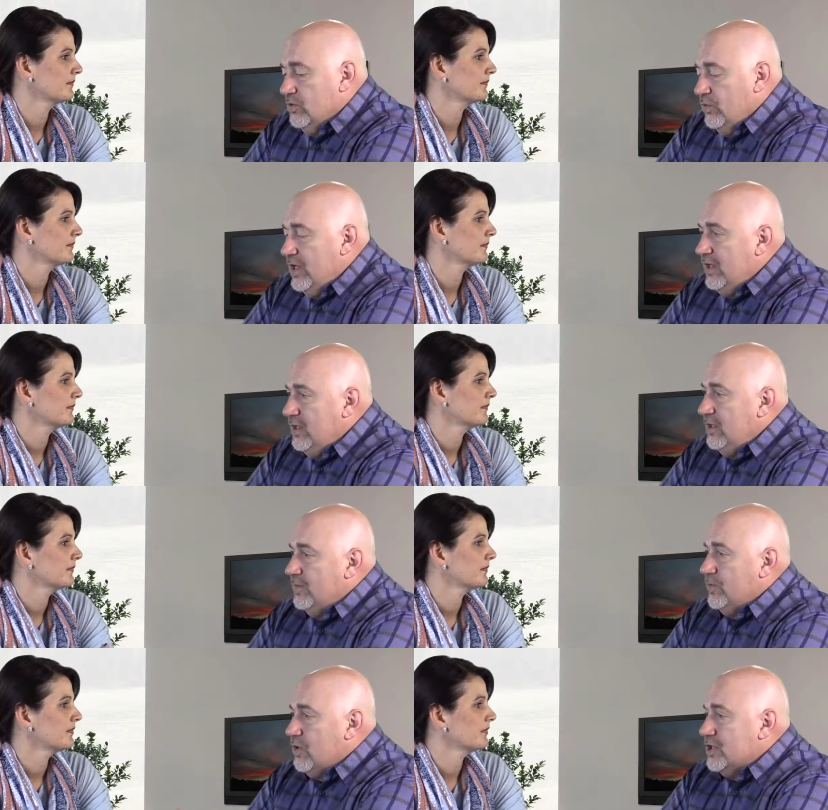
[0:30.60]
Speaker 1: we
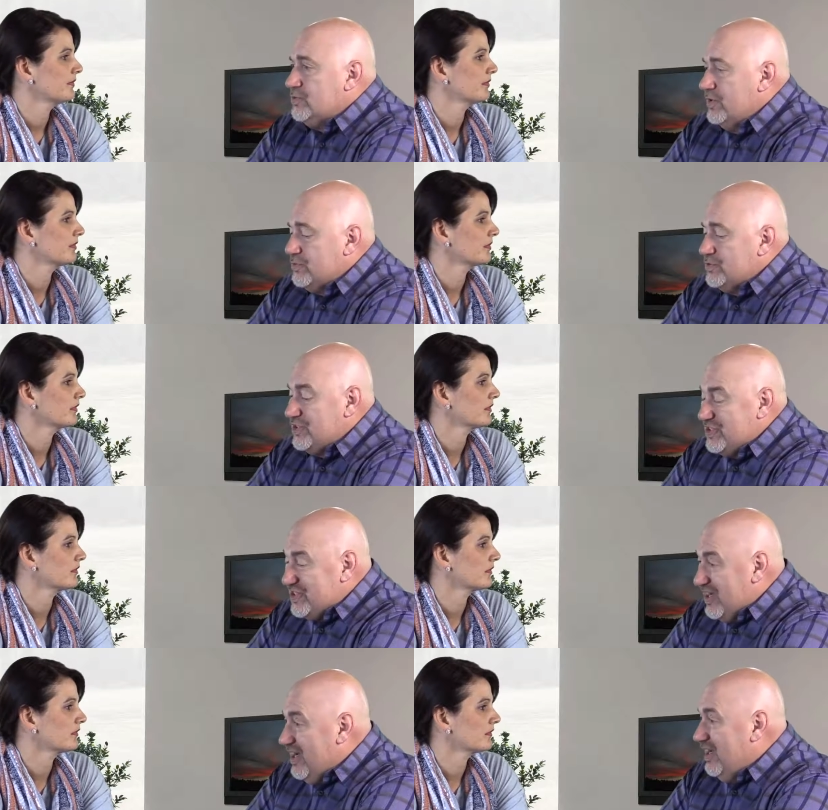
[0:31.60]
crosswaves was
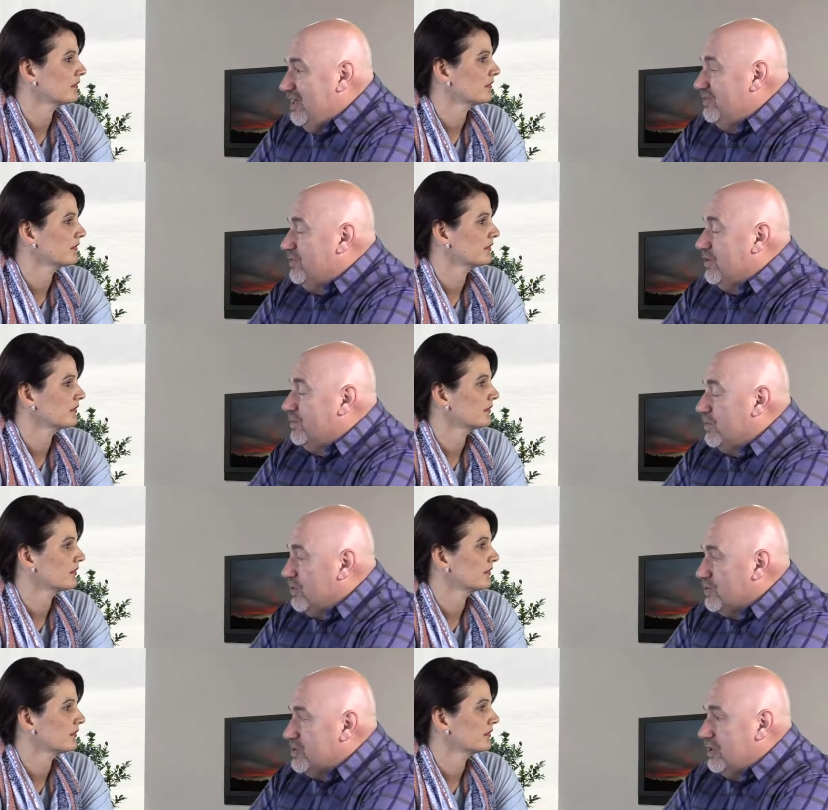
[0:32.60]
designed for the
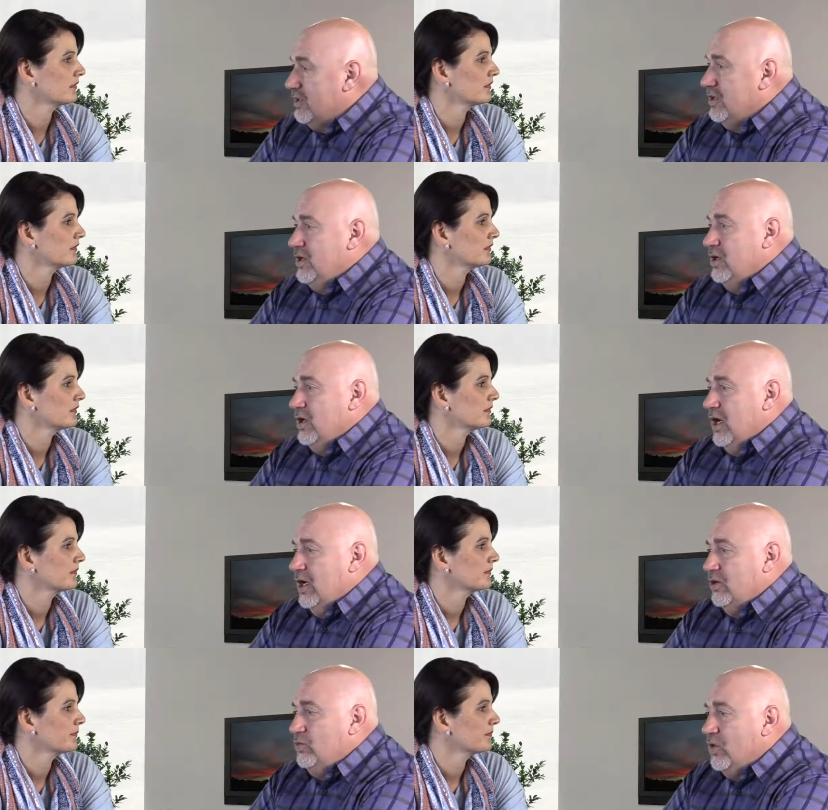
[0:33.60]
person
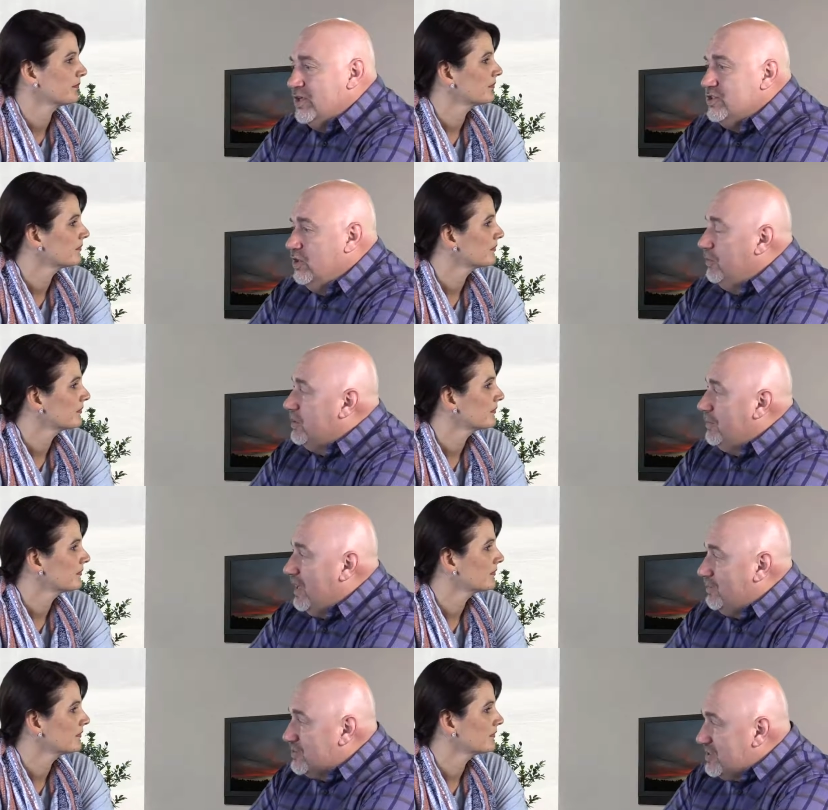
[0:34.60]
uh, who wants to know what the
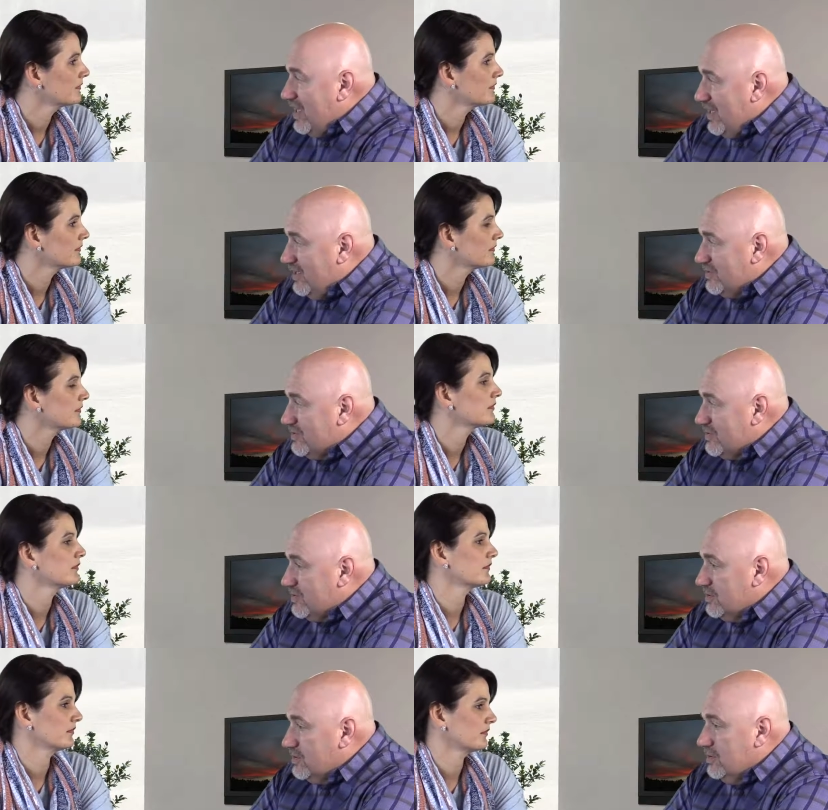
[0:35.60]
bible says
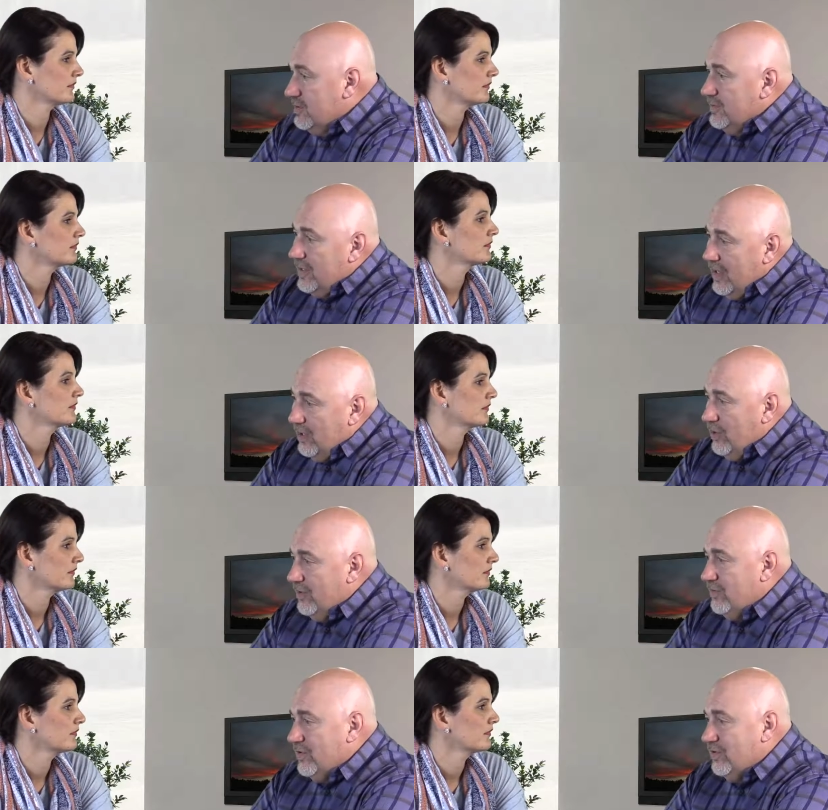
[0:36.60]

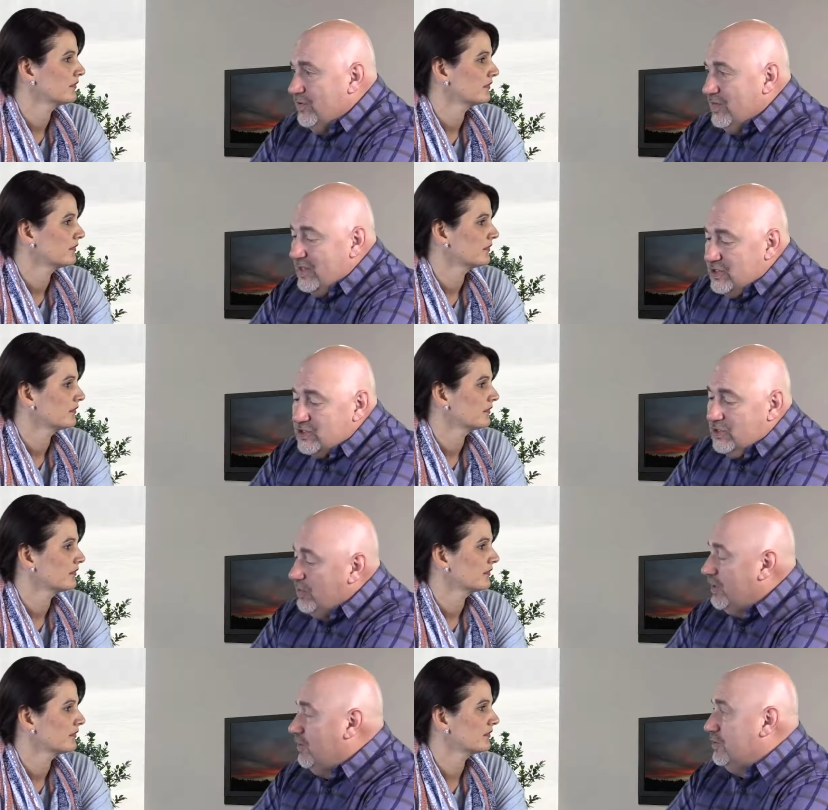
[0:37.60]
however they just don't
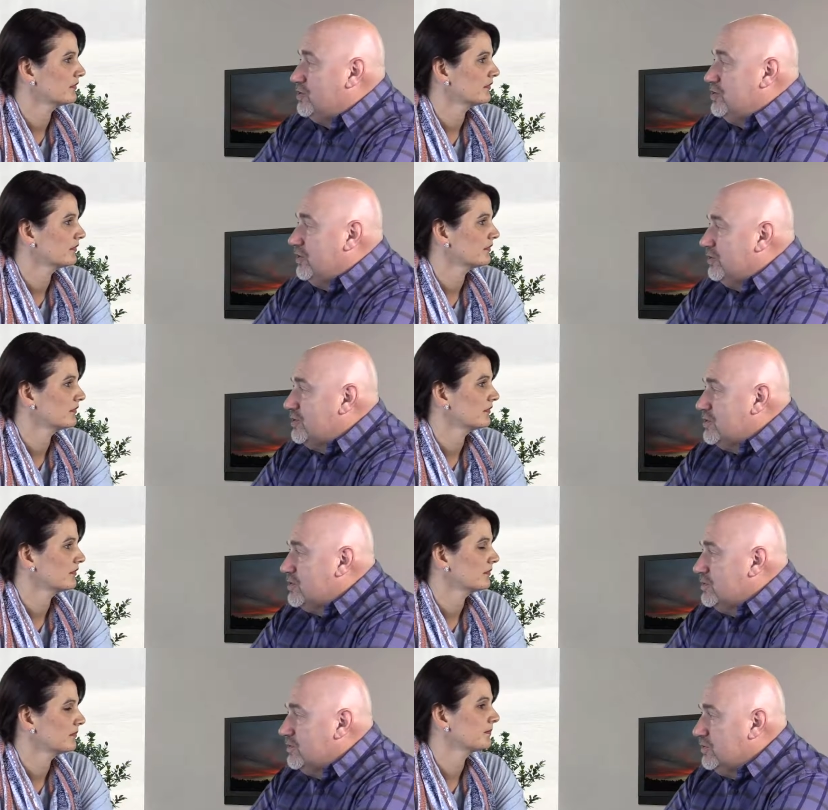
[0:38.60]
want to go to church
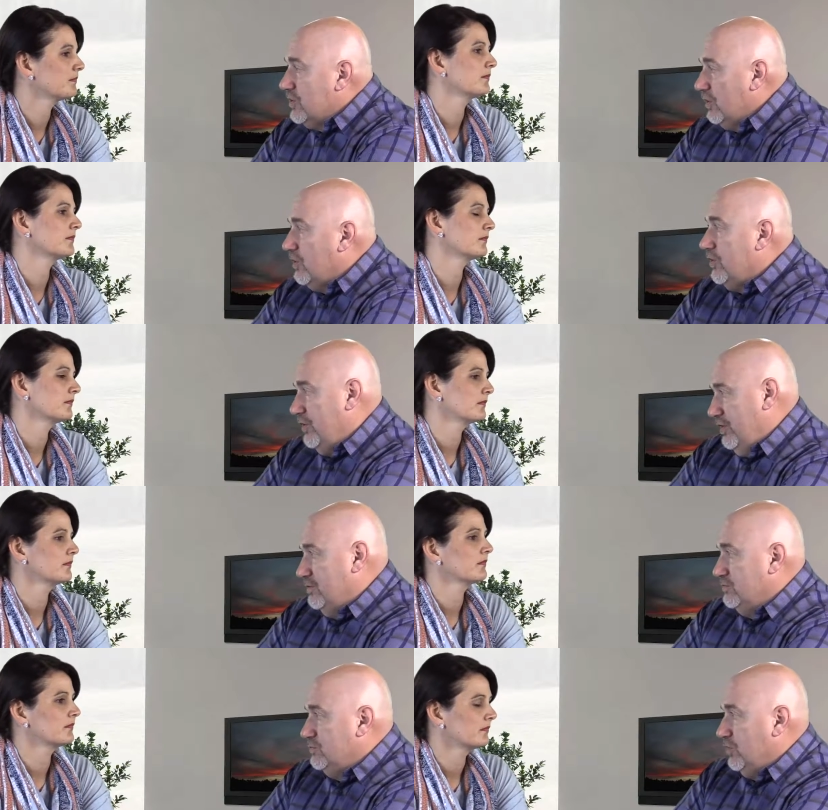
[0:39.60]
to learn
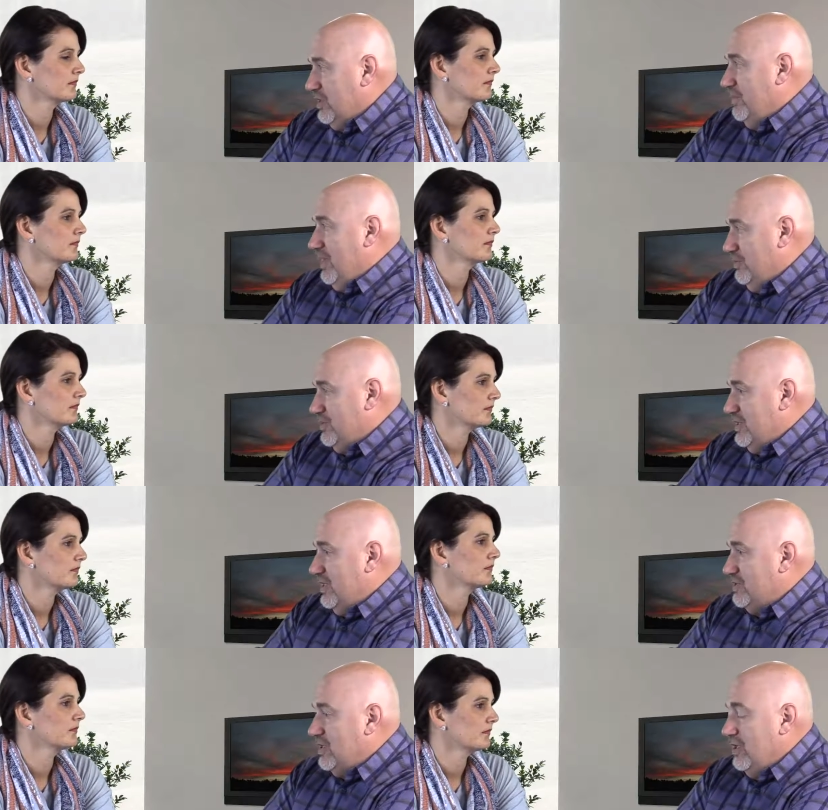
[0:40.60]
what the bible
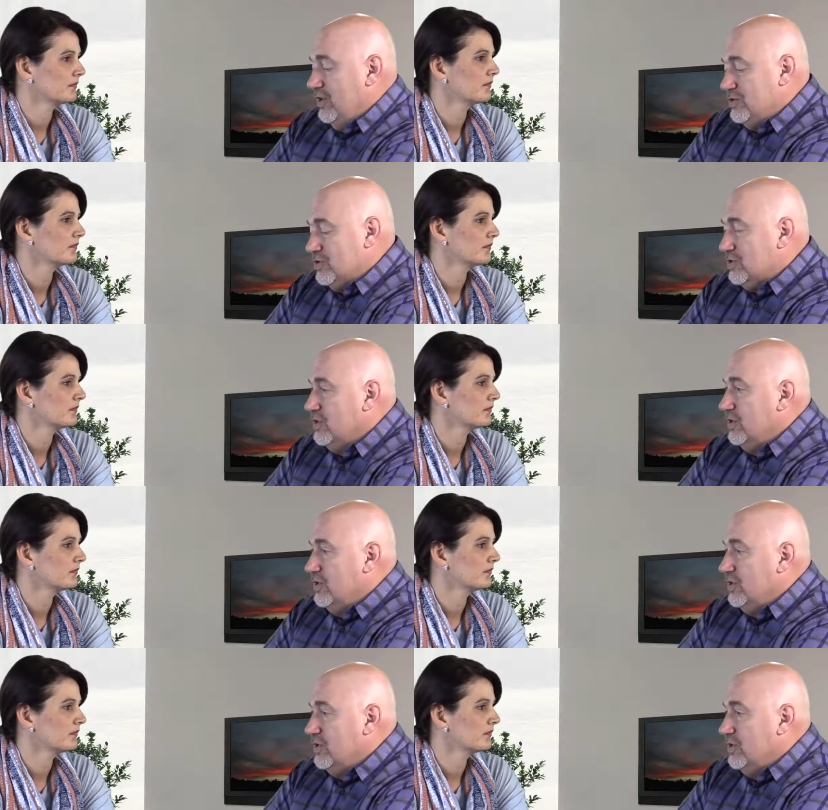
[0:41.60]
says and there's